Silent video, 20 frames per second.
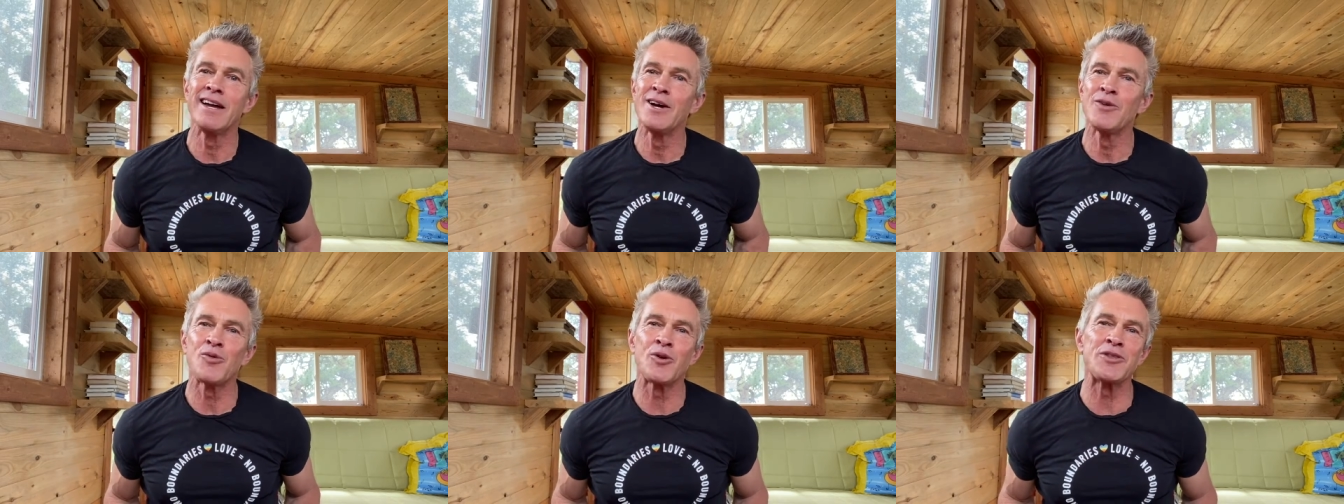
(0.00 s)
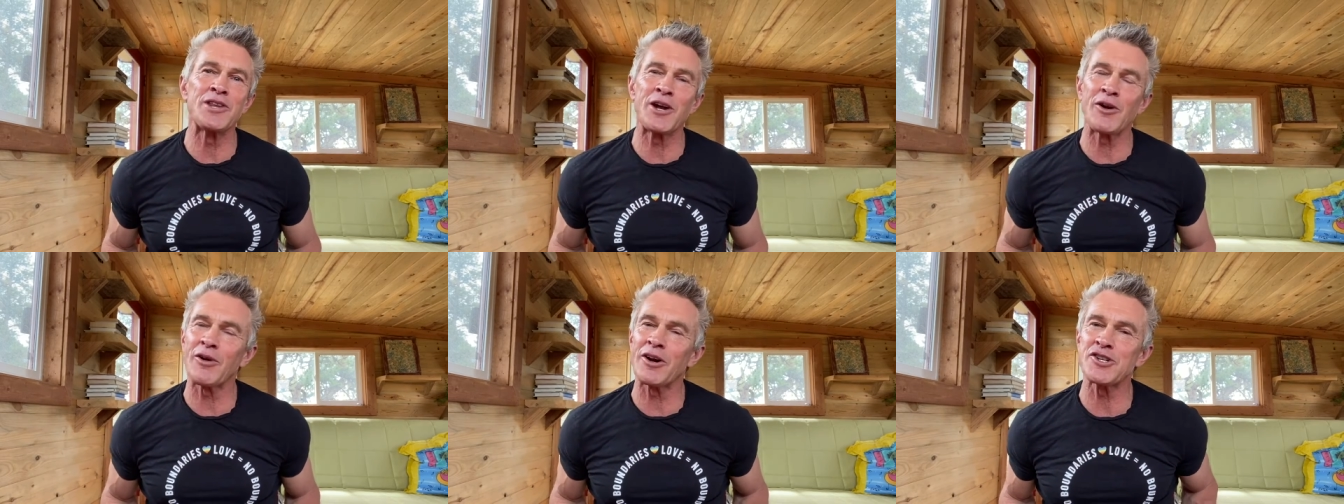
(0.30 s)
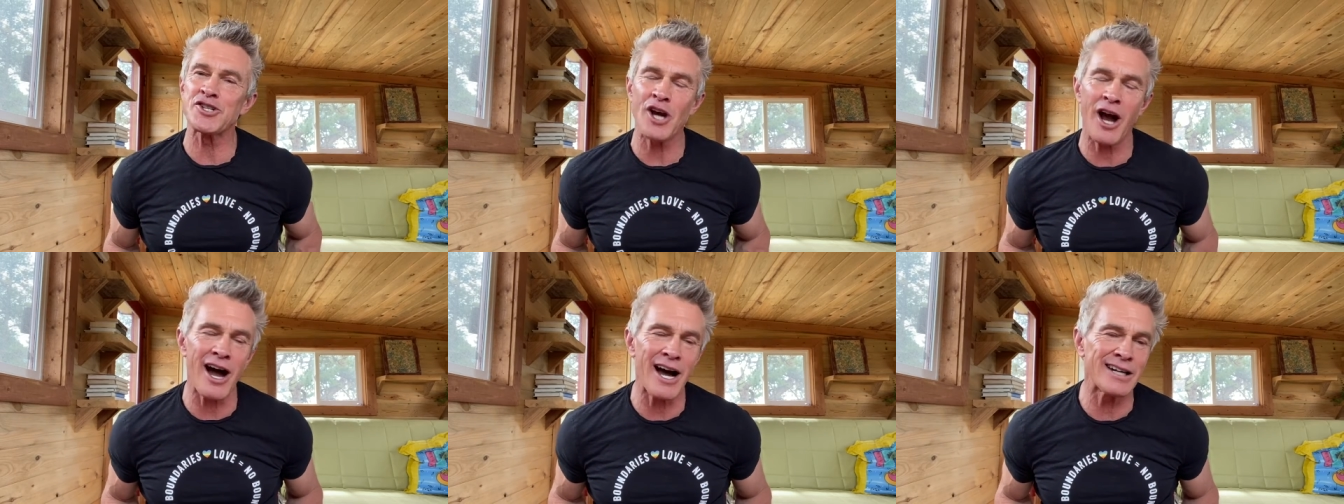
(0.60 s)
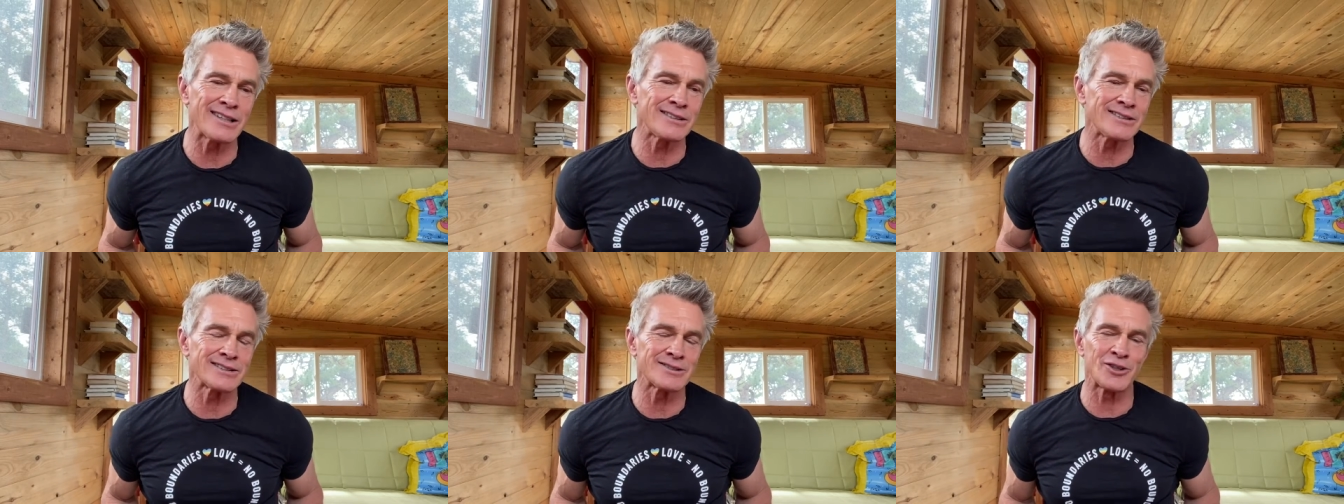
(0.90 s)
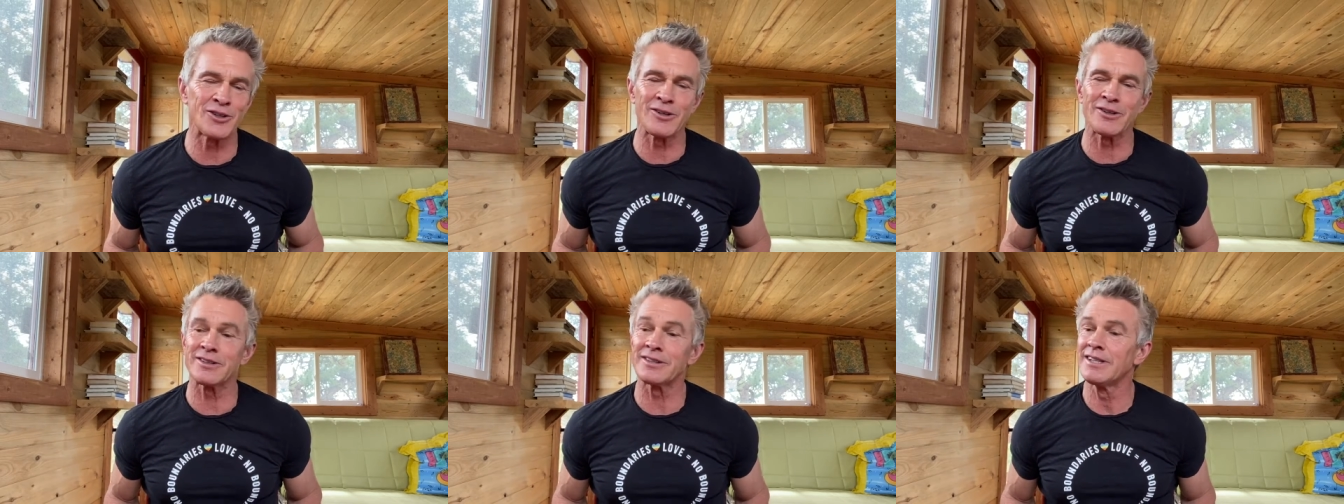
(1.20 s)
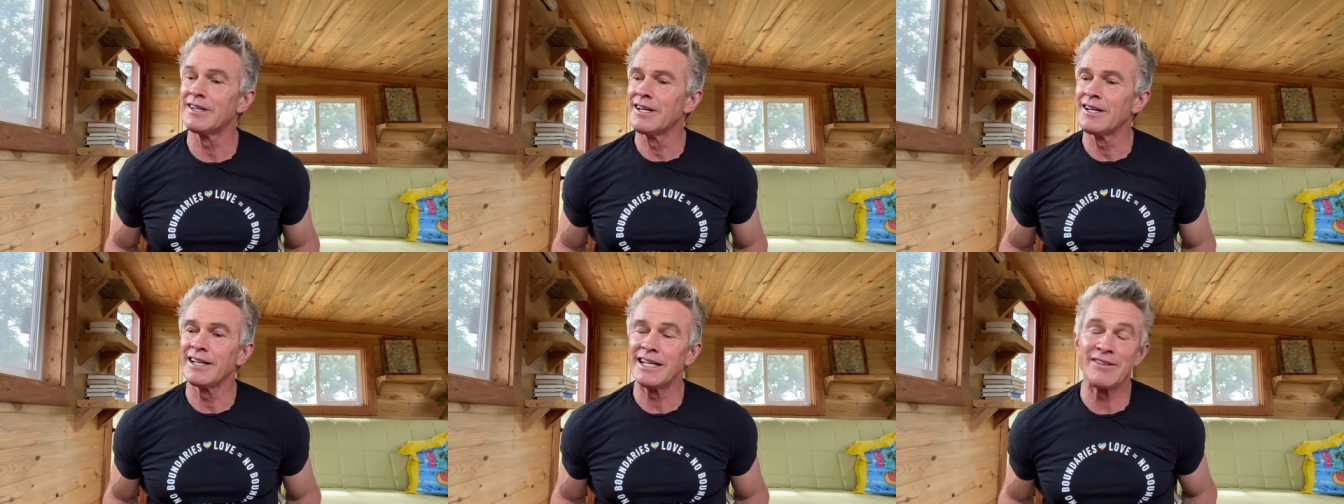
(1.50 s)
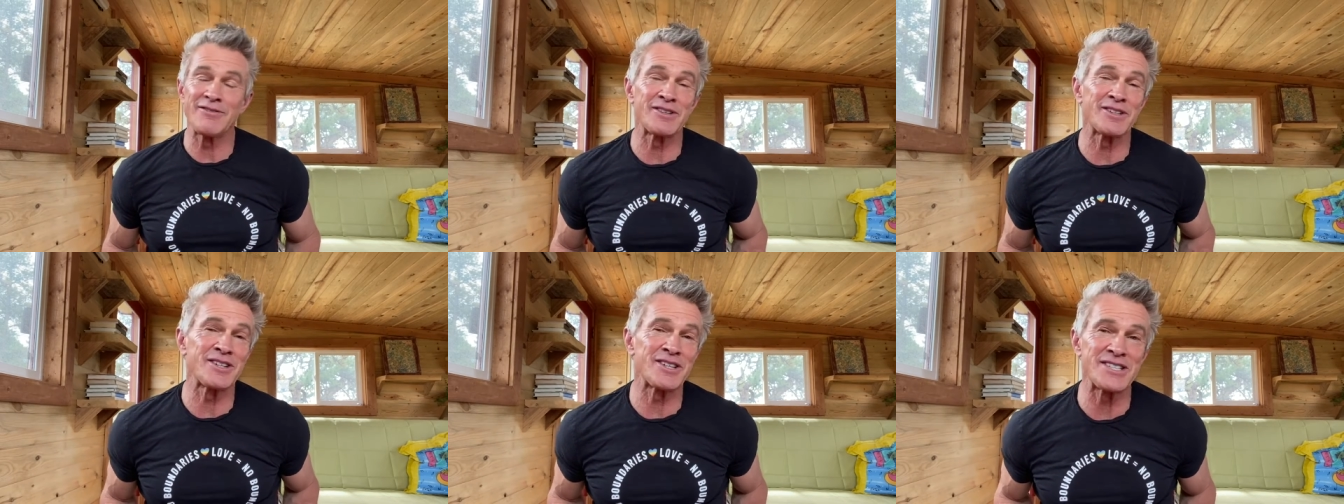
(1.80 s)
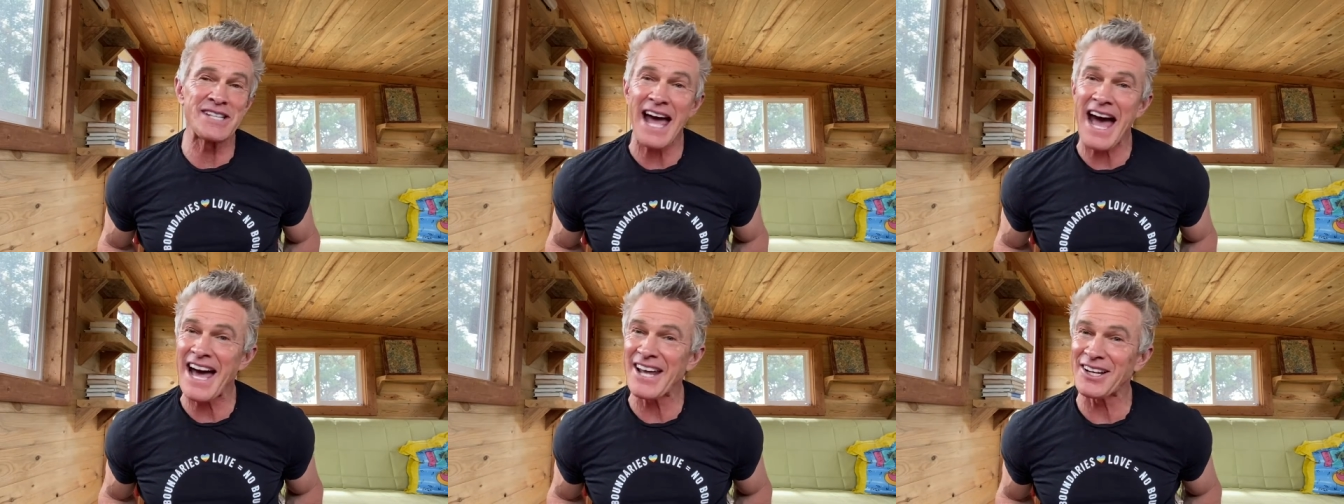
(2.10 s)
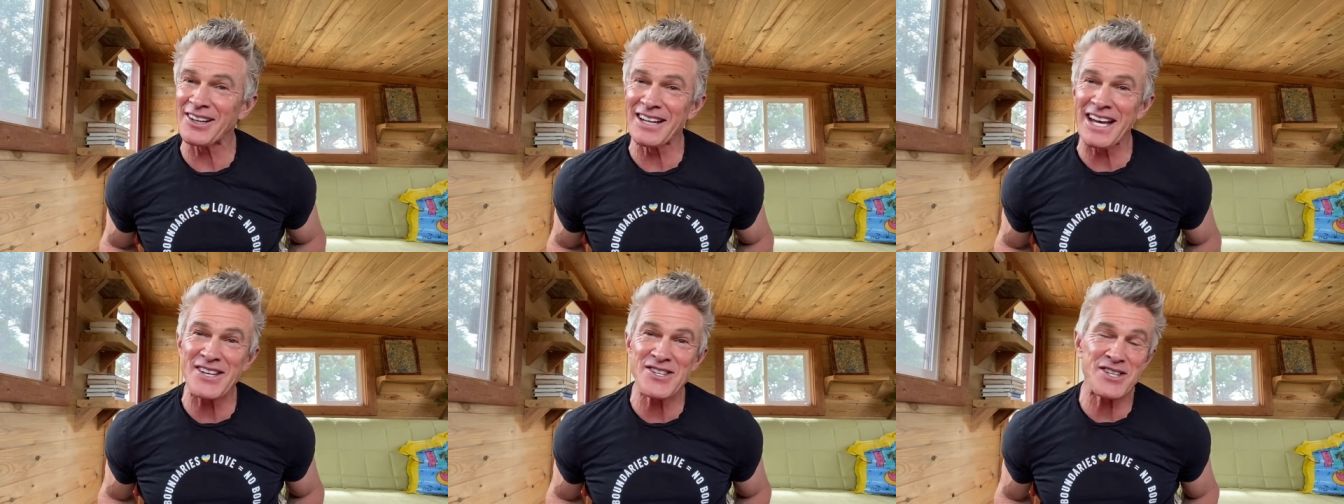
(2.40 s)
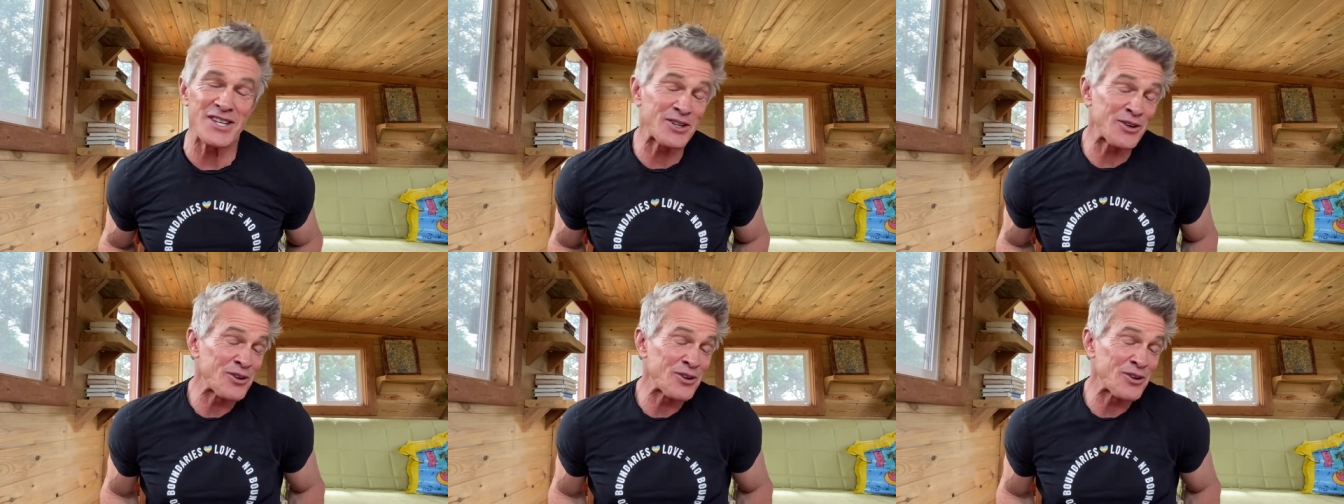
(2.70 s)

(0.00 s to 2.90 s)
when they were a child or even an adolescent,